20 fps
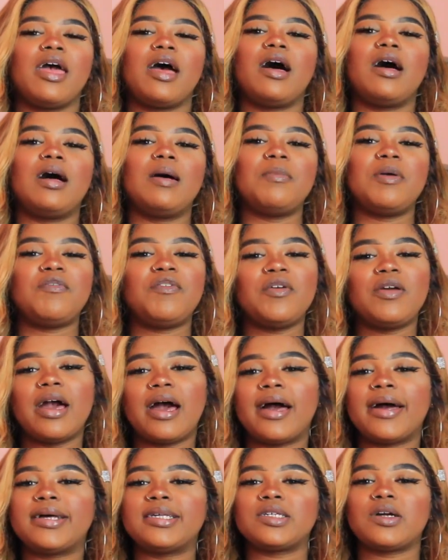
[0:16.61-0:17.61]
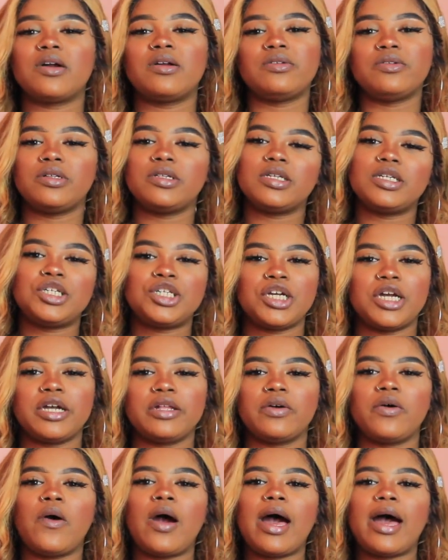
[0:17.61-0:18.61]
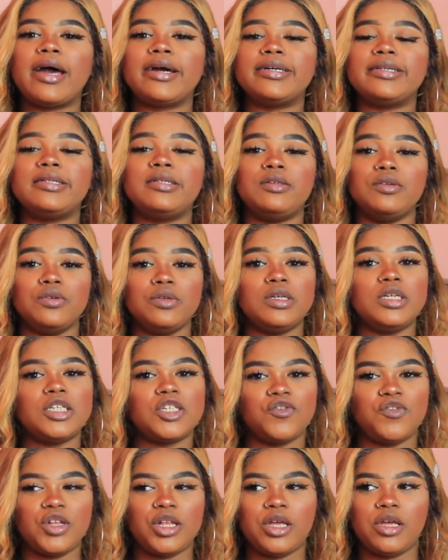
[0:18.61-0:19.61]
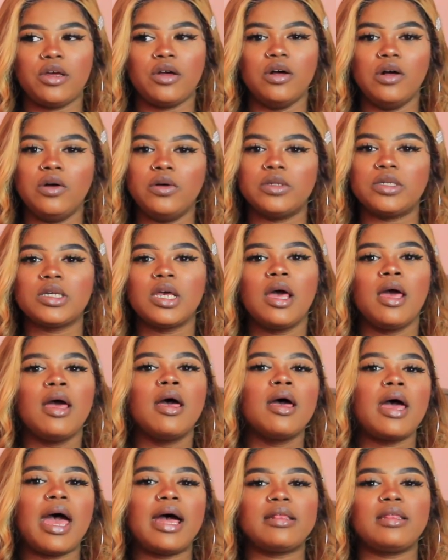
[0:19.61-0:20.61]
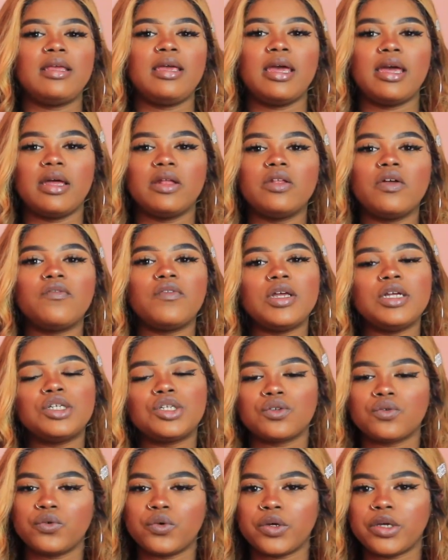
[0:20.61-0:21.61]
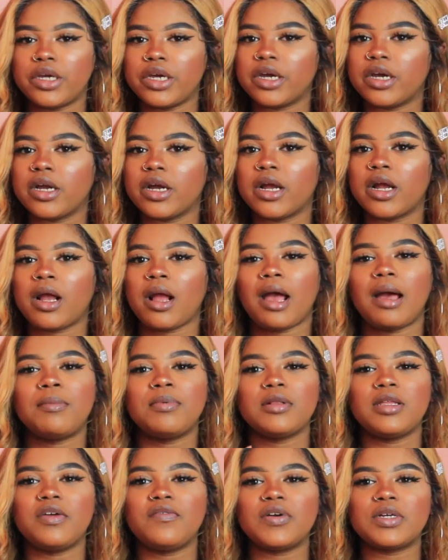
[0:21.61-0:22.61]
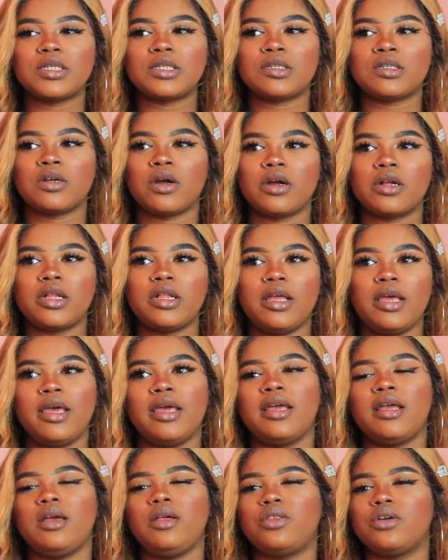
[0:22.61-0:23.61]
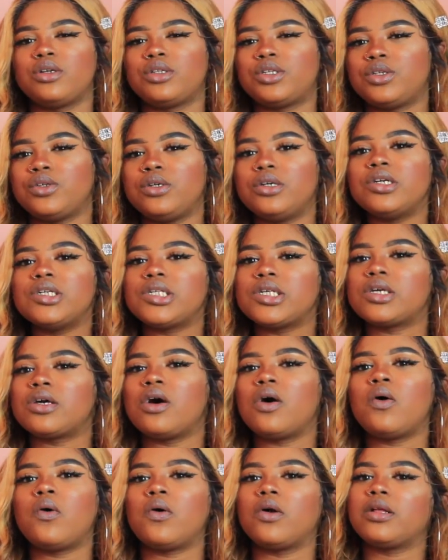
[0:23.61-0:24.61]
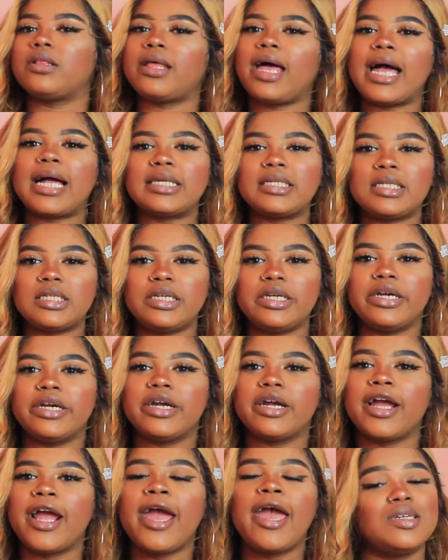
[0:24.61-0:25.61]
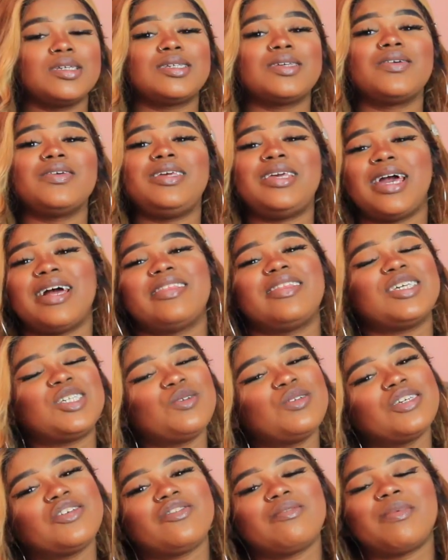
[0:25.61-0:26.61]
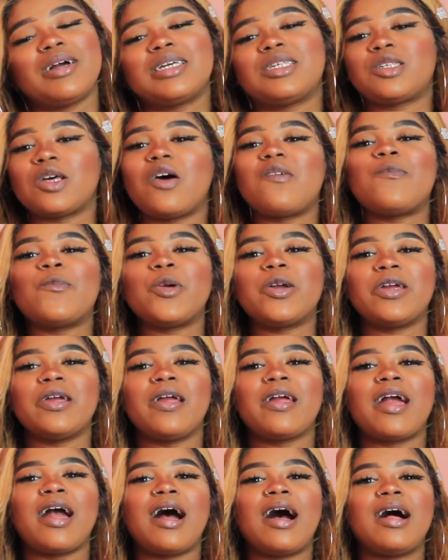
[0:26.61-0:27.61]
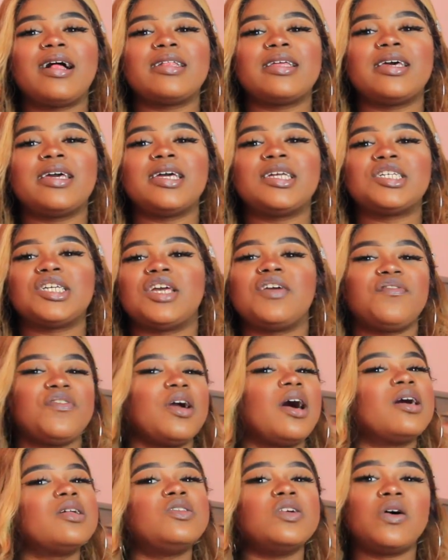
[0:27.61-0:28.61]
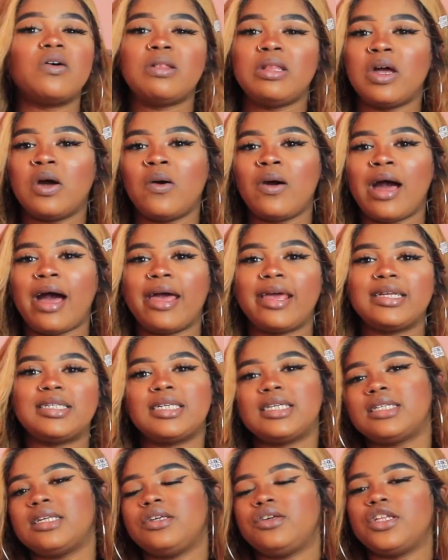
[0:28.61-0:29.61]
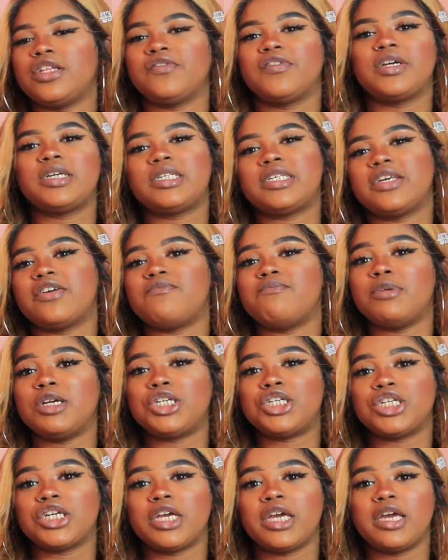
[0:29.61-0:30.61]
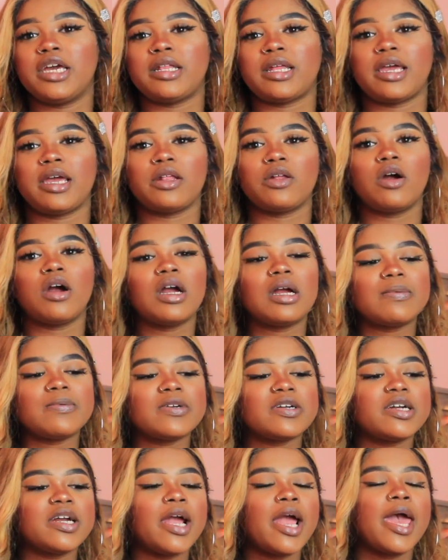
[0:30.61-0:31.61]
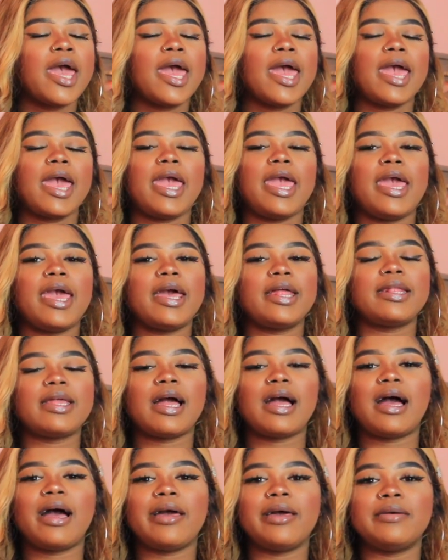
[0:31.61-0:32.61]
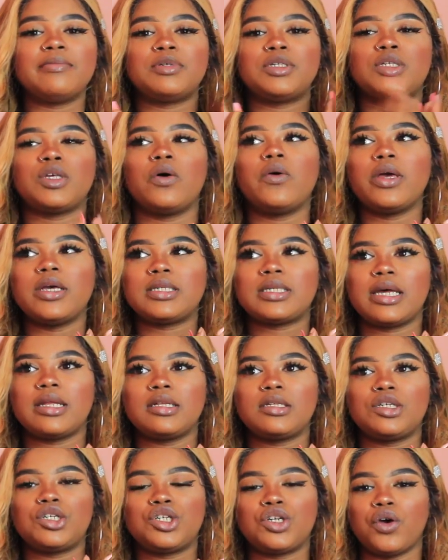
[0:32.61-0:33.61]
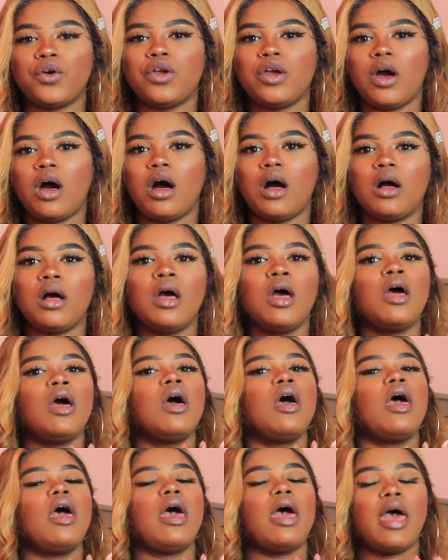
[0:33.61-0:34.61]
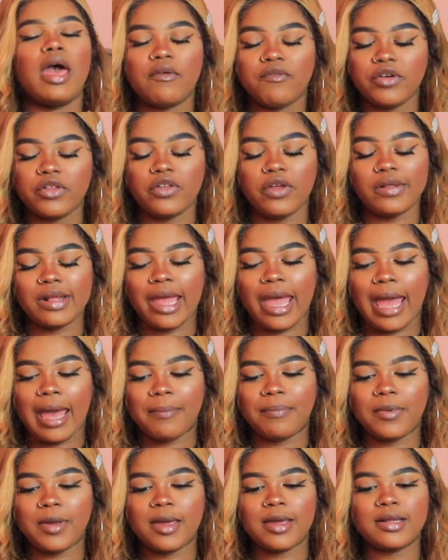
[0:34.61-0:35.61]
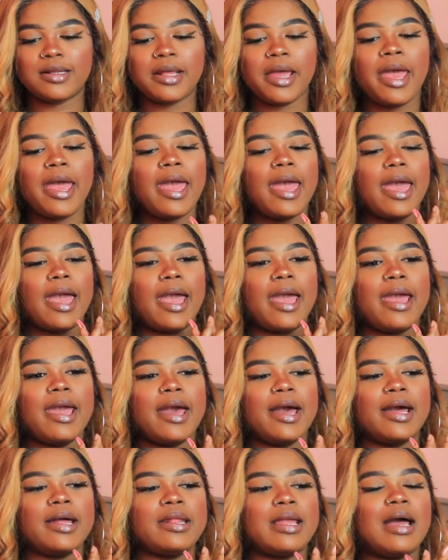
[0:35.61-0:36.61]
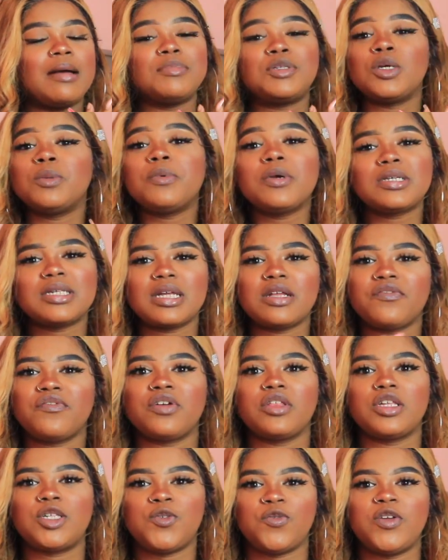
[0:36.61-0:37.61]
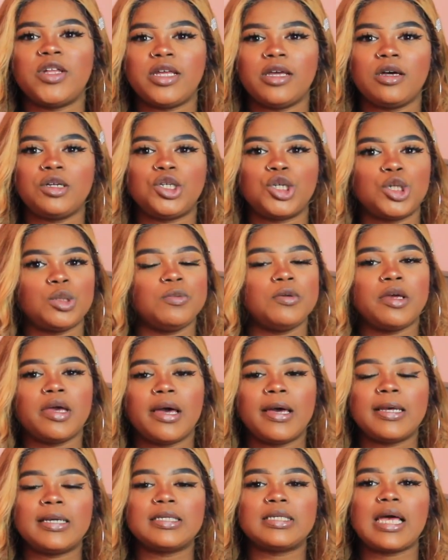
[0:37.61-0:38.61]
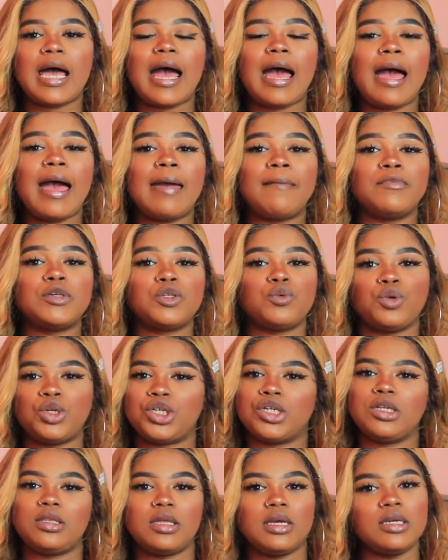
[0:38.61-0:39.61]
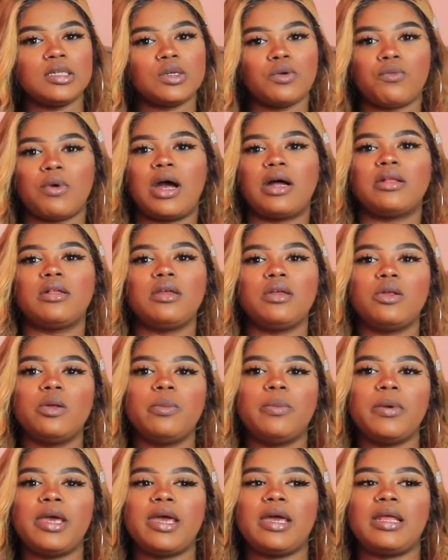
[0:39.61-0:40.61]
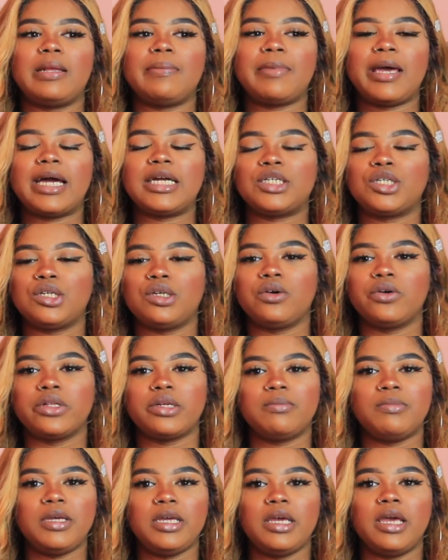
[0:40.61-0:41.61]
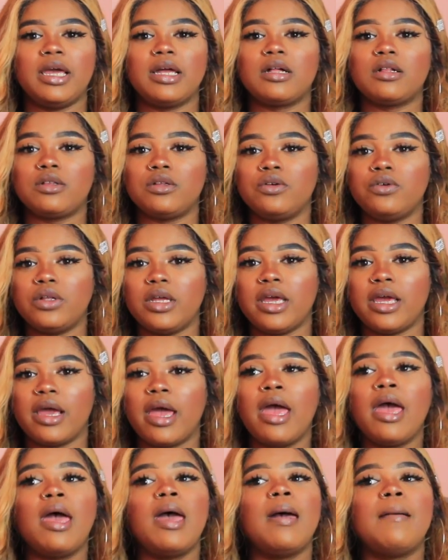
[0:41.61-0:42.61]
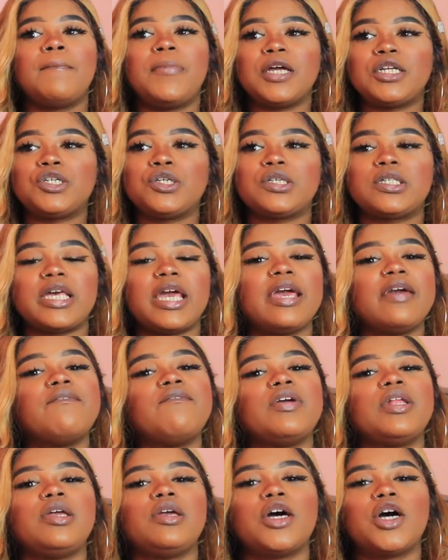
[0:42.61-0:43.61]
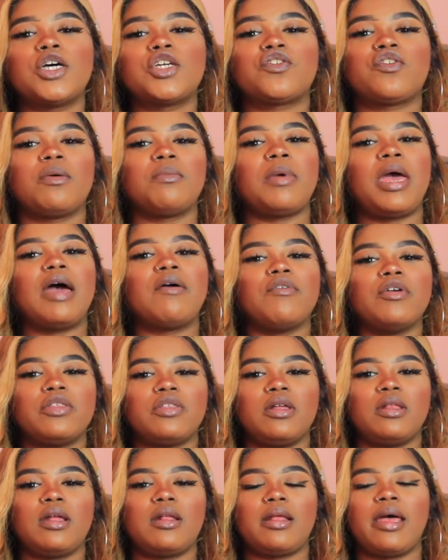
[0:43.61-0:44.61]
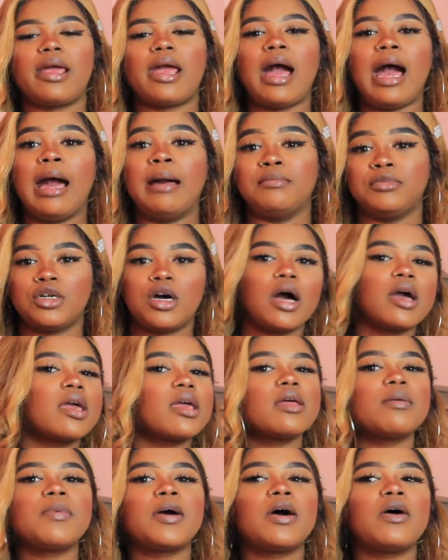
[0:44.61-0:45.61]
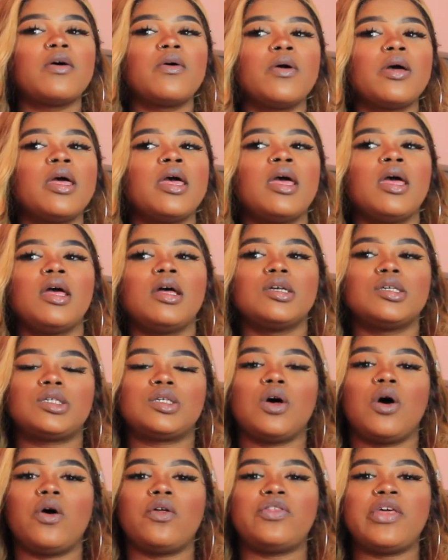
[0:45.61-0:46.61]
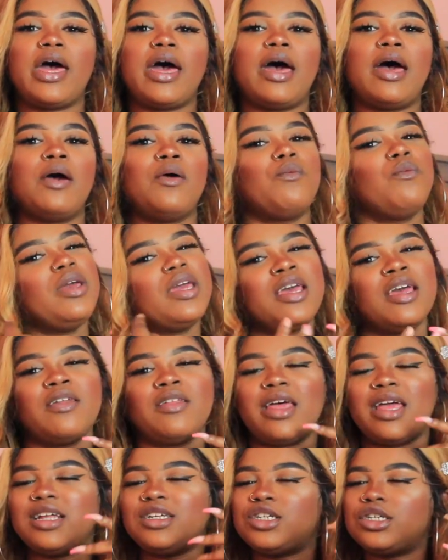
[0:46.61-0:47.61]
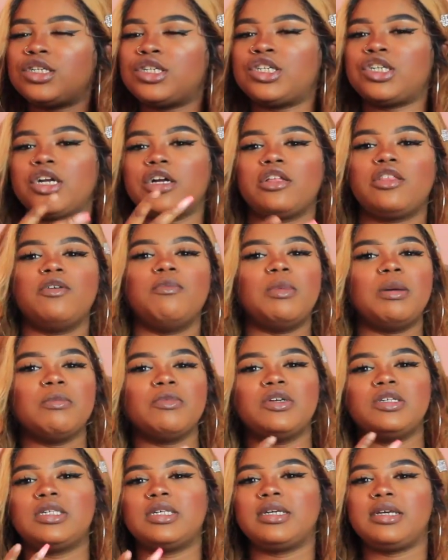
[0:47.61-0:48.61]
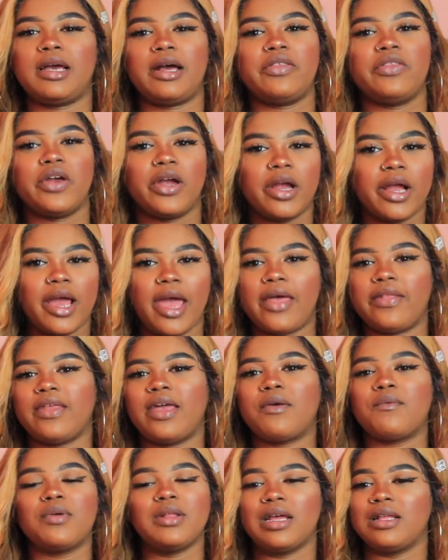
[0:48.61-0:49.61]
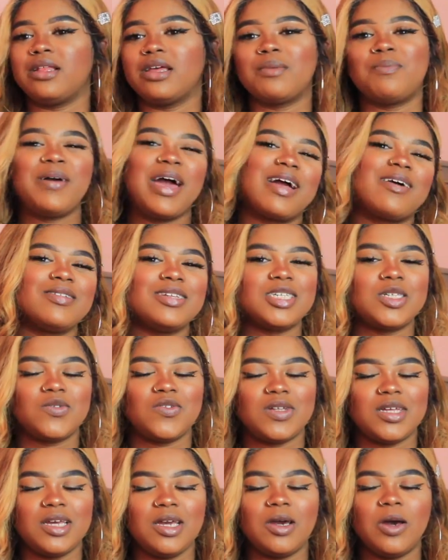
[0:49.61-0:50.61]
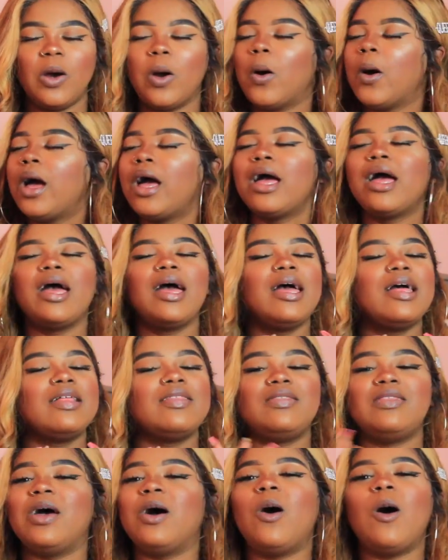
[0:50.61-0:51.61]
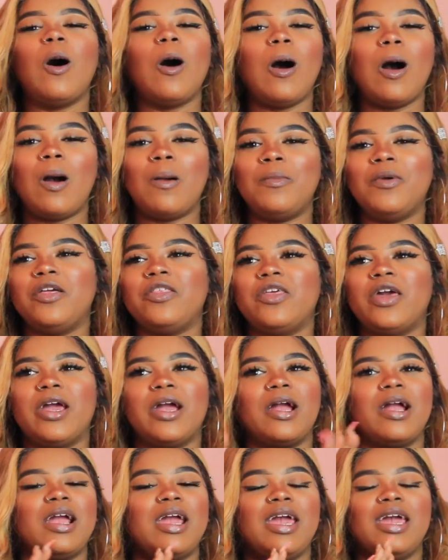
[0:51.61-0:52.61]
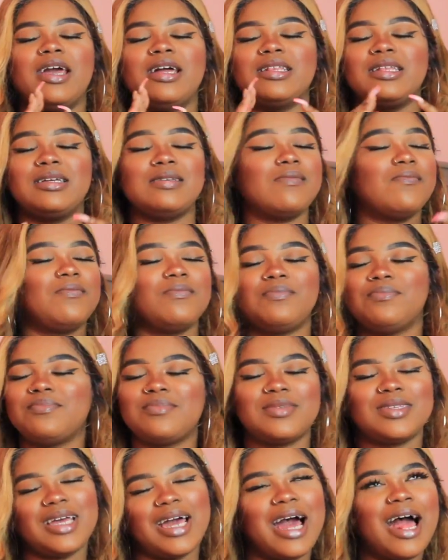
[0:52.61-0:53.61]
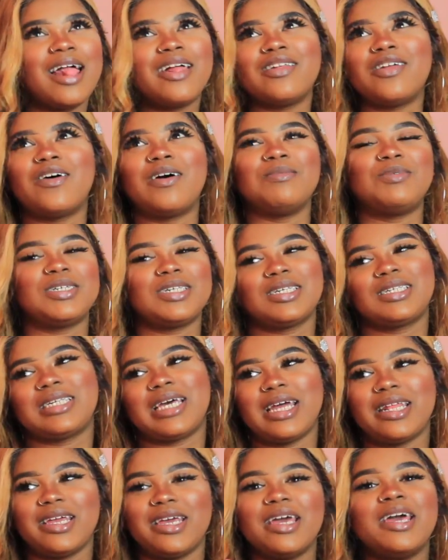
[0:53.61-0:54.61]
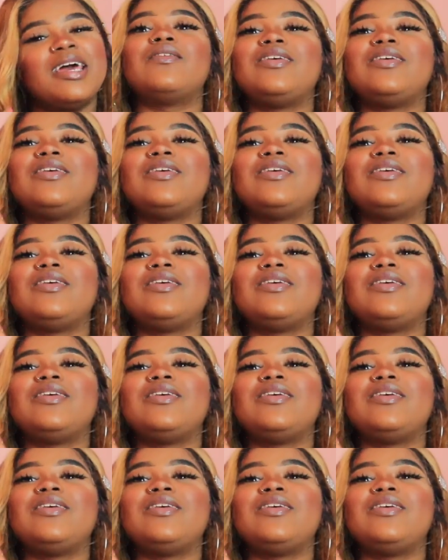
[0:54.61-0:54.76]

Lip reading: If you guys are new to this channel, I do these videos at the end of each school year. I believe I started it either 2 years ago or last year. So yeah, this one is for my sophomore year in college. If y'all don't know, I attend the University of Michigan, Ann Arbor, and I am so excited to show y'all everything that happened. And I'm super excited for this video just because I'm switching things around a little bit, and I'm actually going to be including pictures and videos from everything that I'm talking about, so that we can just share the memories together, and when I look back on this video, they'll all be there. And I don't know, I'm just excited.